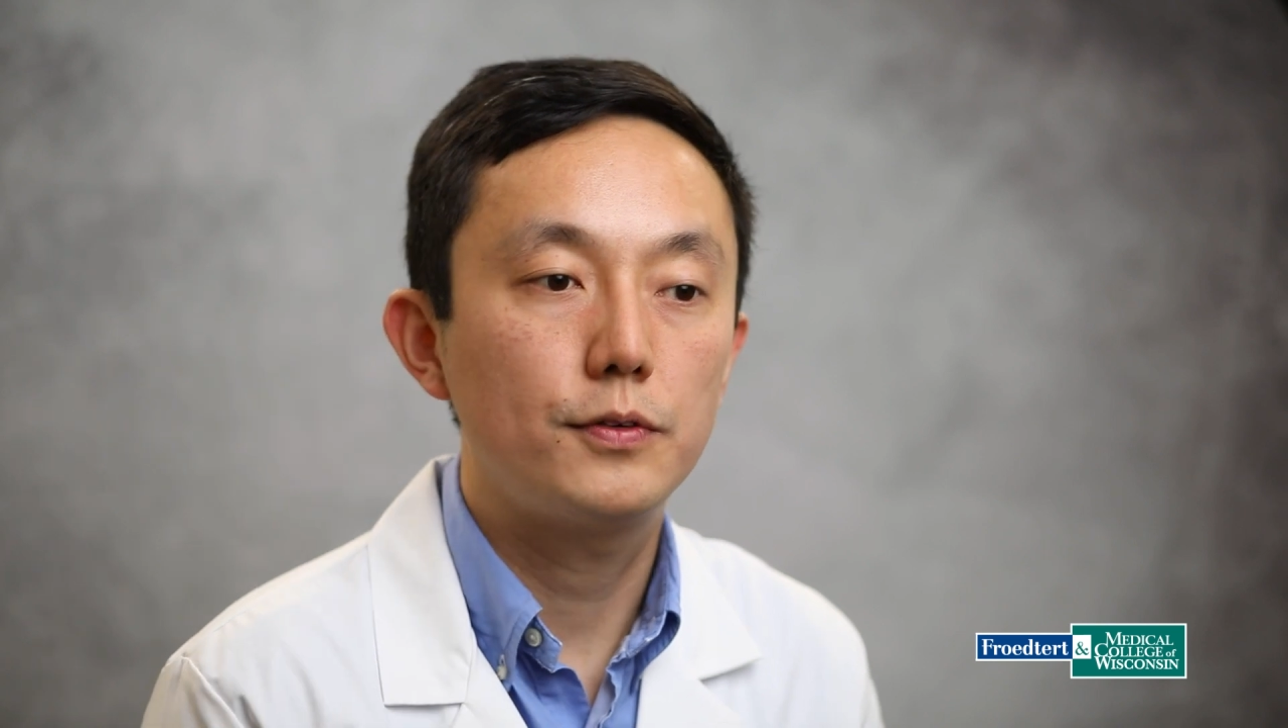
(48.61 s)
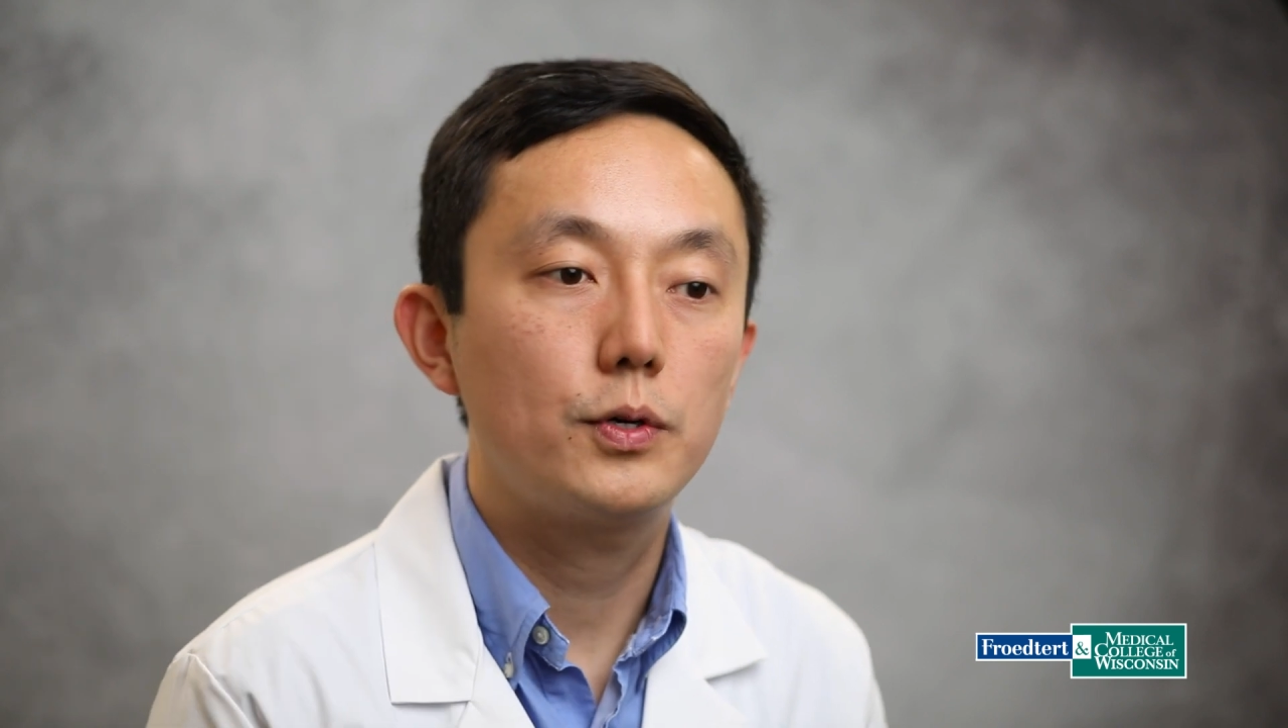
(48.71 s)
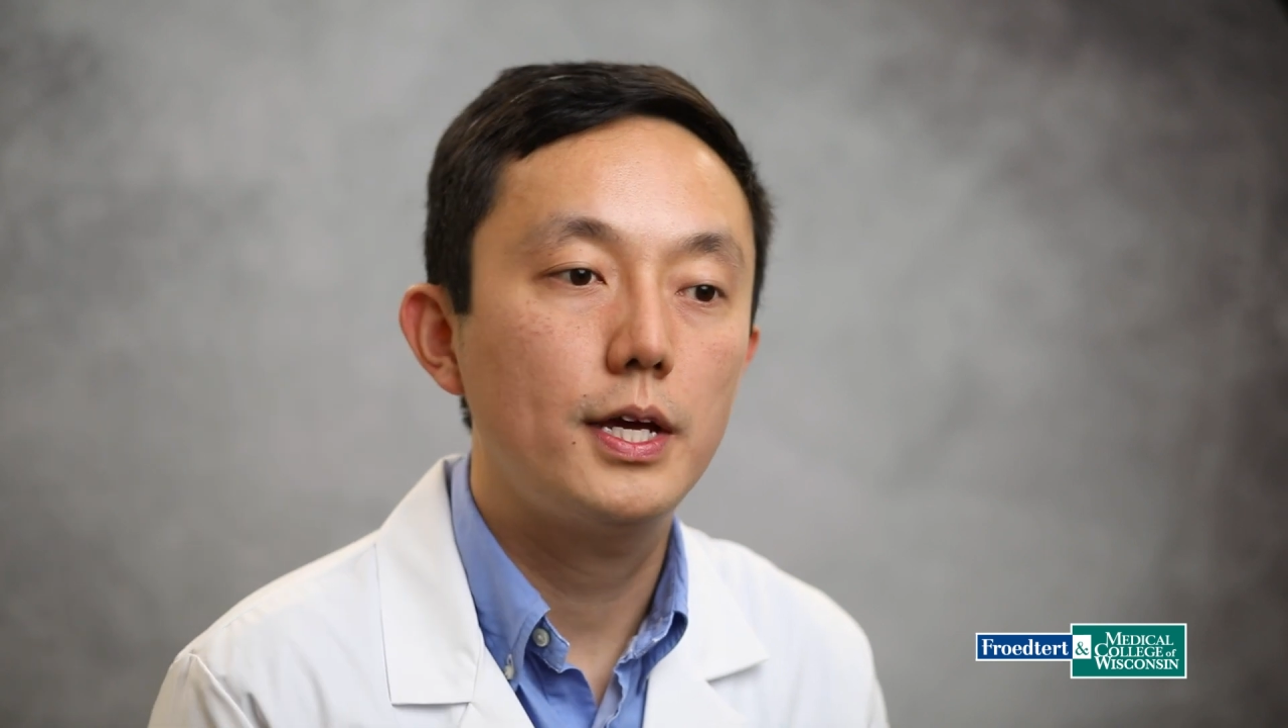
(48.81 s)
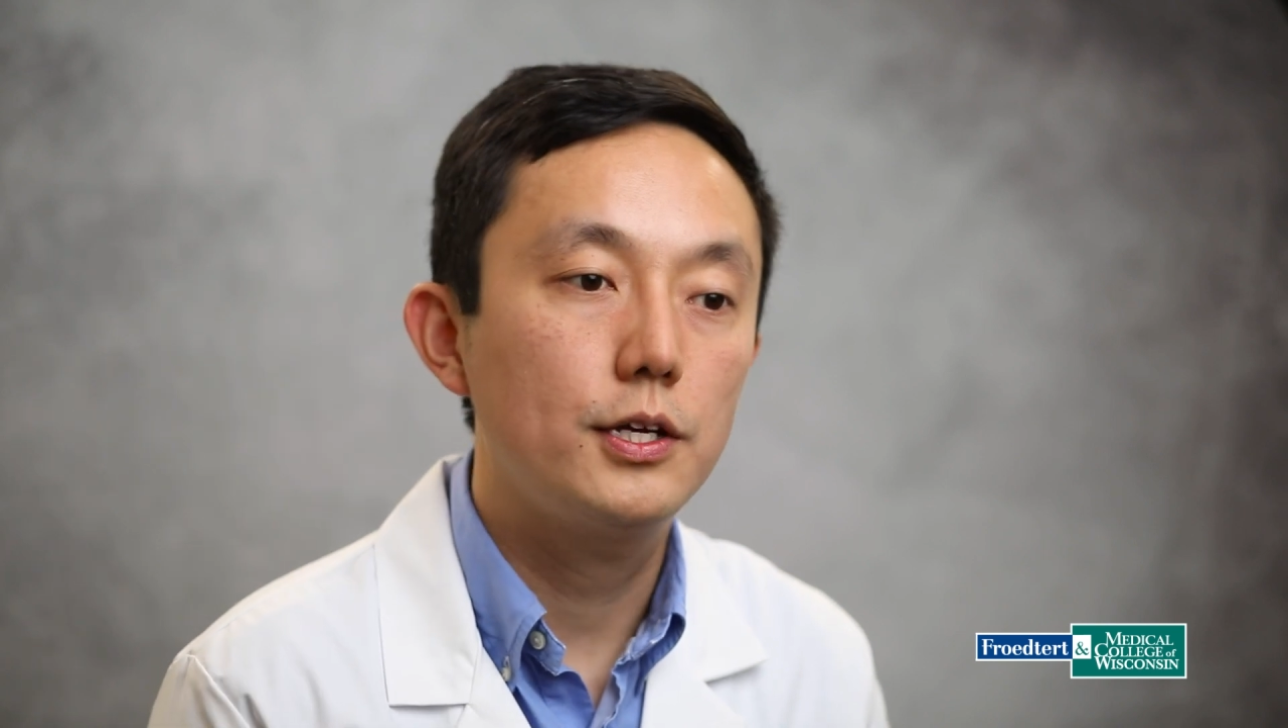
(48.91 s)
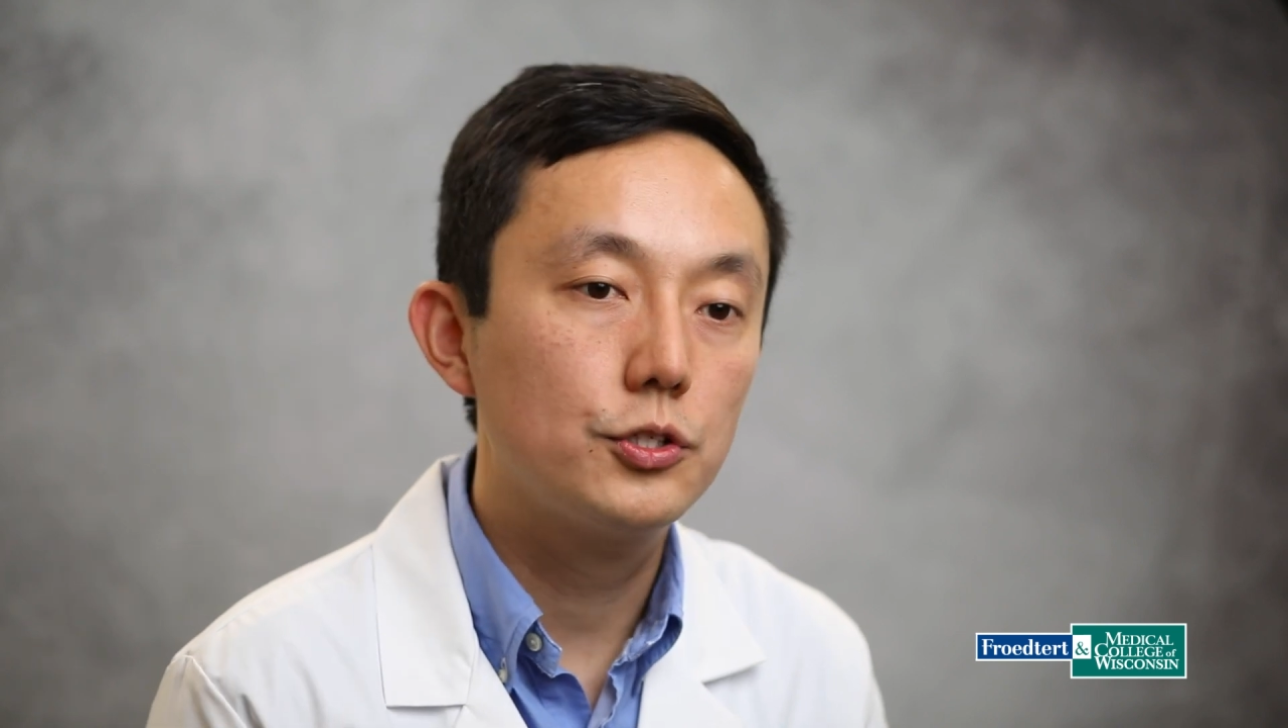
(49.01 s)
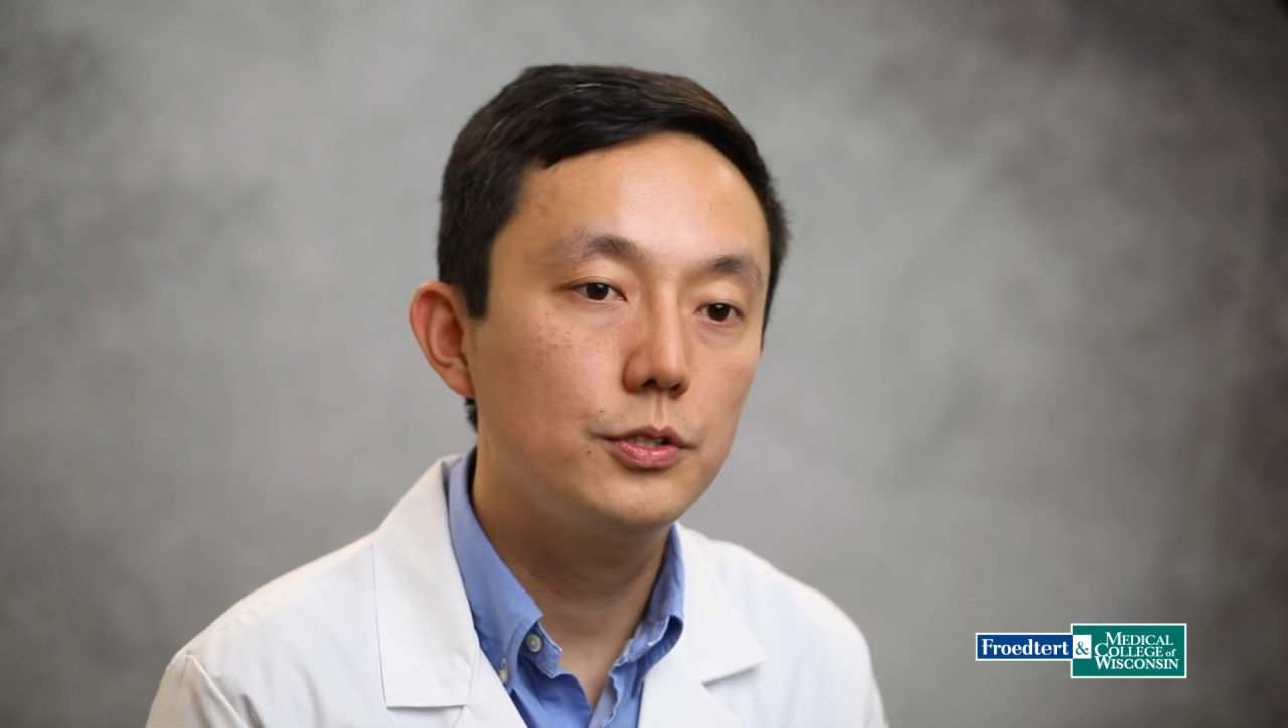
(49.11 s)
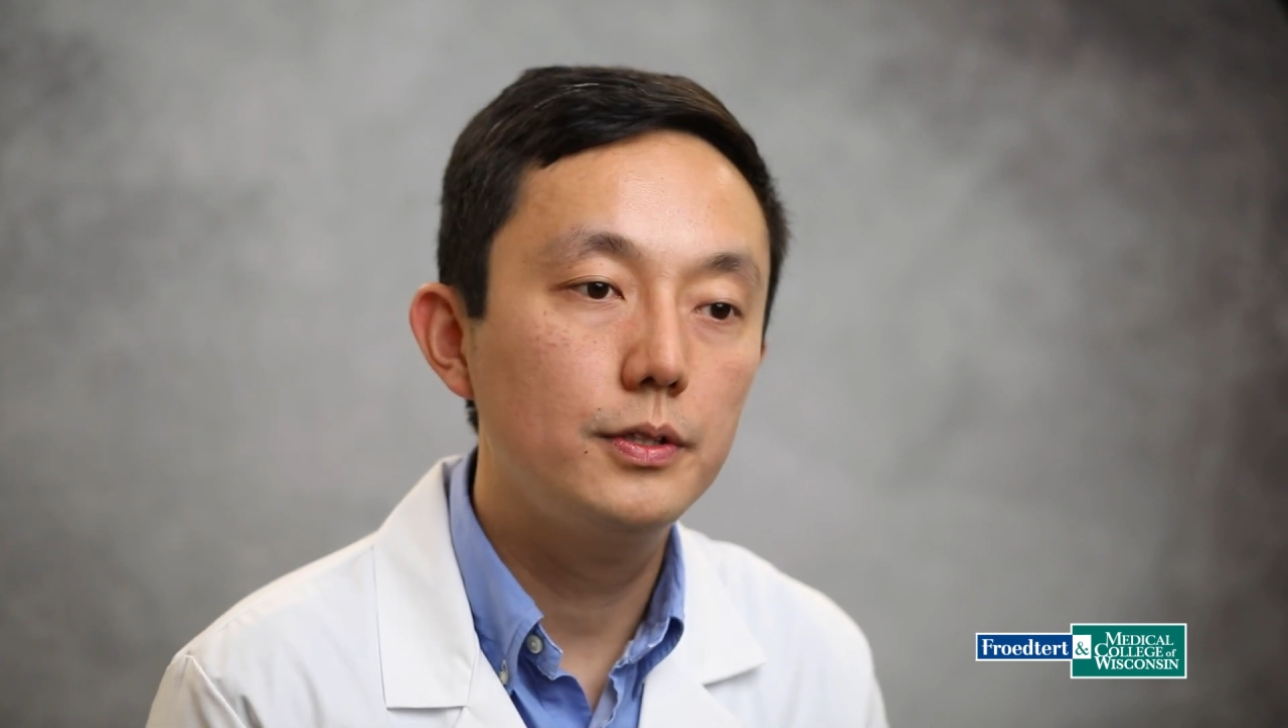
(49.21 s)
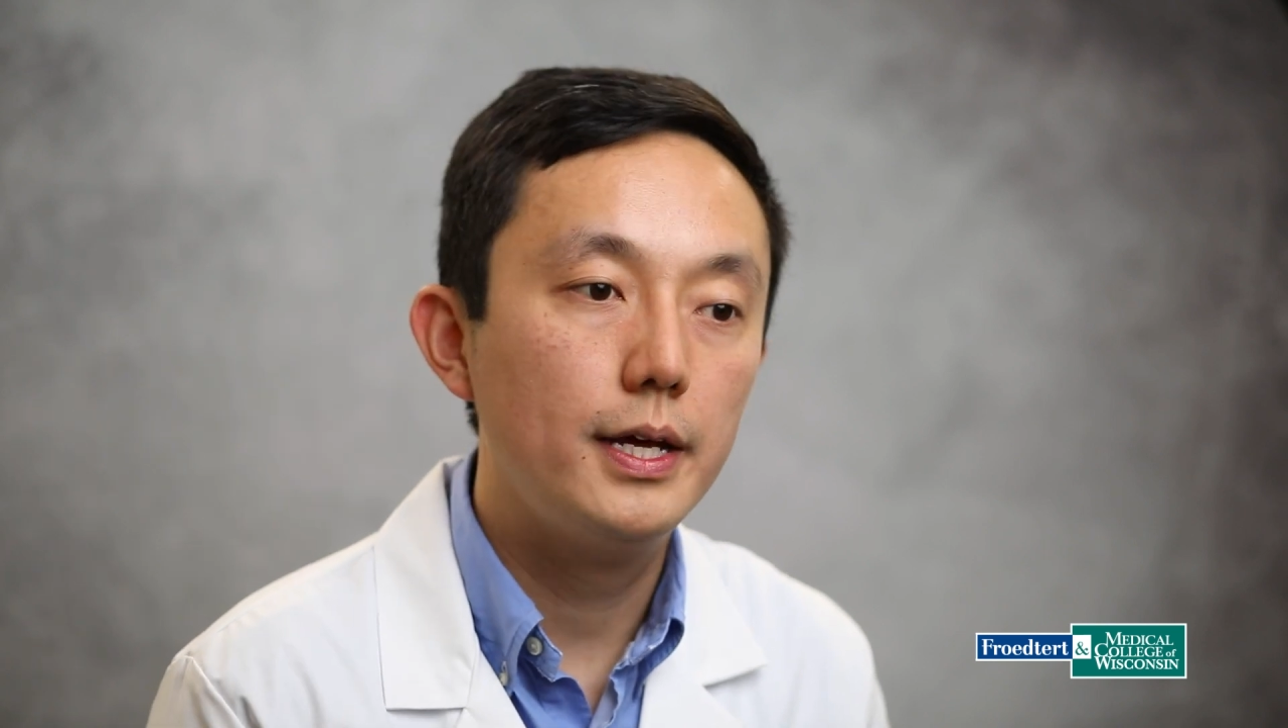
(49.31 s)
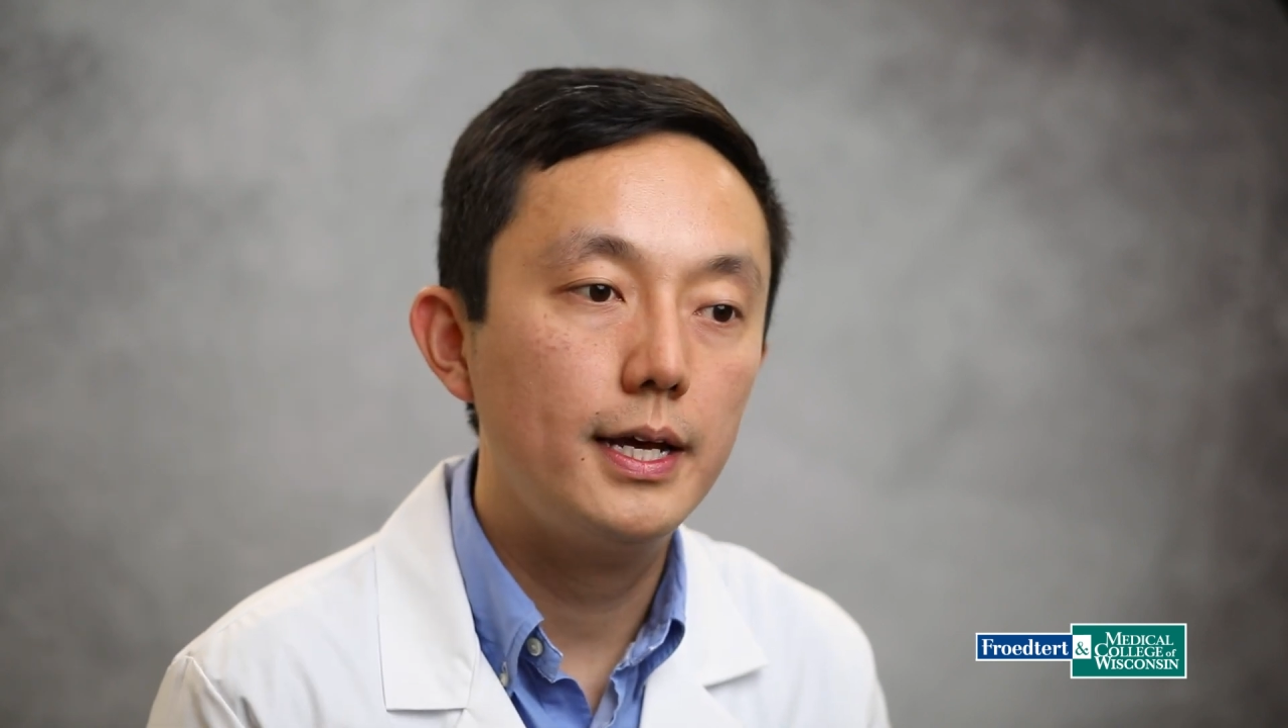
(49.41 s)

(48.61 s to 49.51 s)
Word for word: vocational,